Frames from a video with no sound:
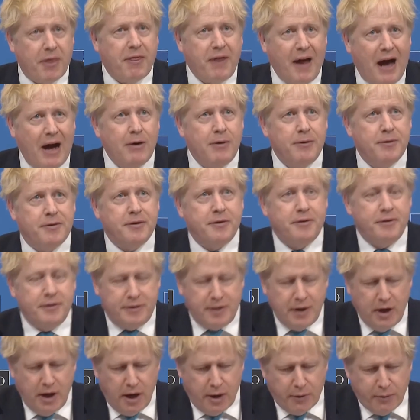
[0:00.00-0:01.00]

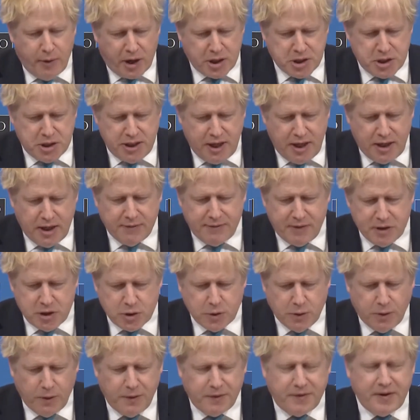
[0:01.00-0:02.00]
thousand Russian
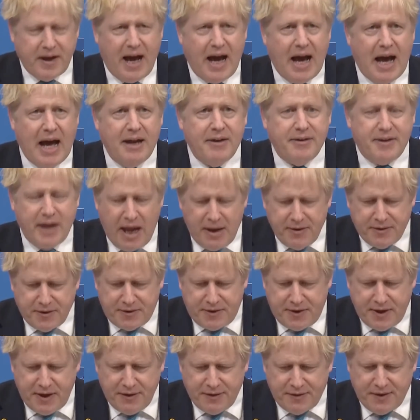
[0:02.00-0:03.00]
individuals and
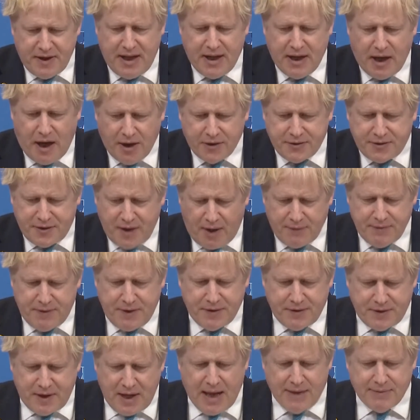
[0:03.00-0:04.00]
entities in our
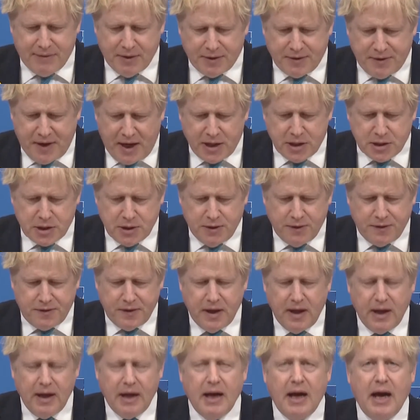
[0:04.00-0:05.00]
toughest ever sanctions,
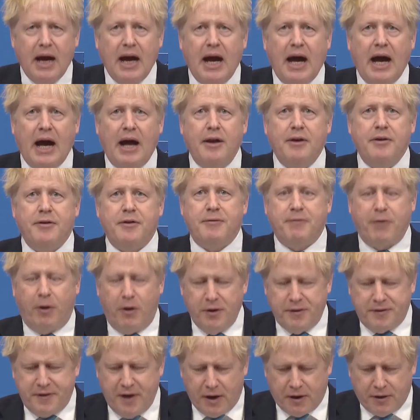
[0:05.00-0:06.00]
and the
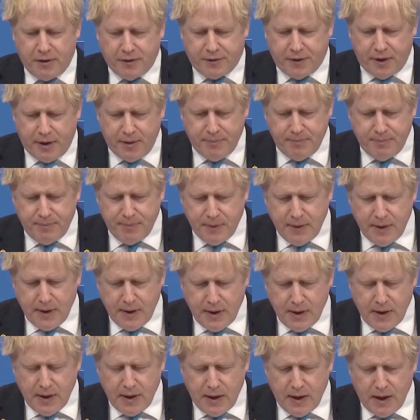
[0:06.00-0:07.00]
Foreign Secretary
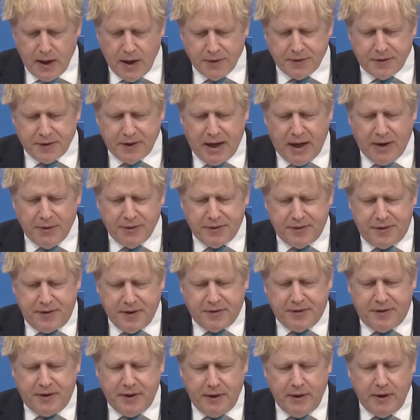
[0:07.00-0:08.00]
has announced
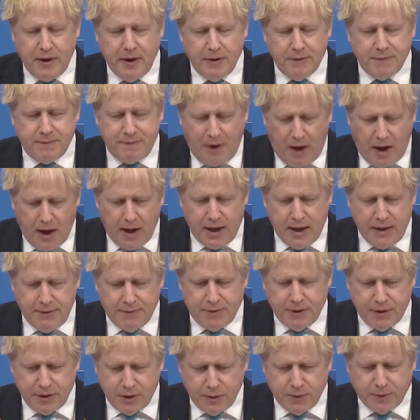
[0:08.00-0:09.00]

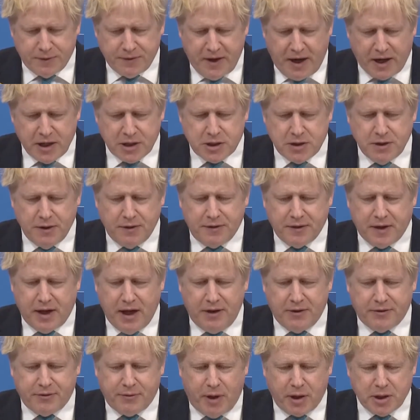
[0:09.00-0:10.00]
65 new sanctions
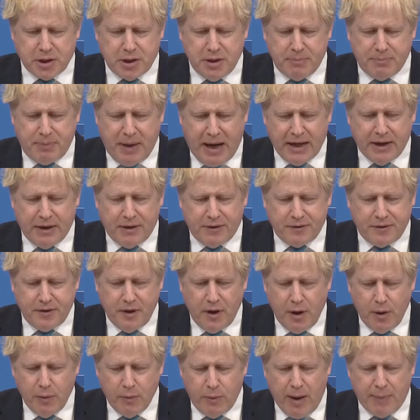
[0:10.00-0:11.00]
against Russian banks,
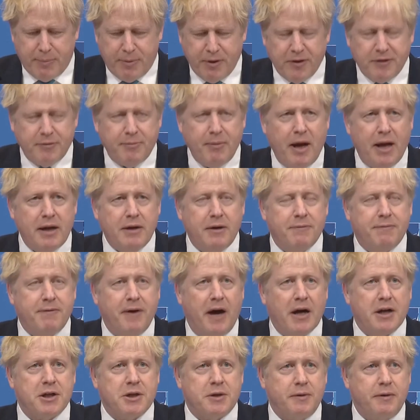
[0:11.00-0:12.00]
weapons
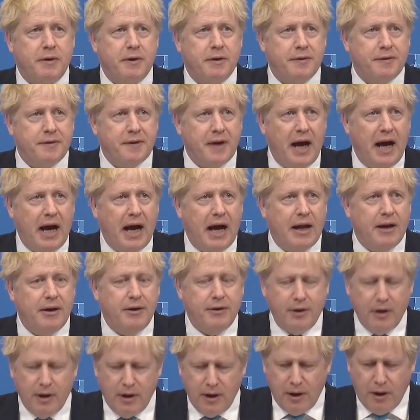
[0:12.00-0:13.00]
manufacturers,
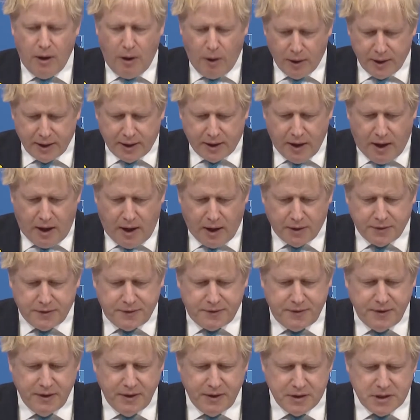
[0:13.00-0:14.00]
and
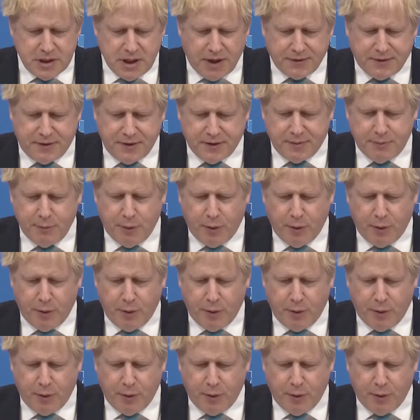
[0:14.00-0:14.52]
oligarchs just this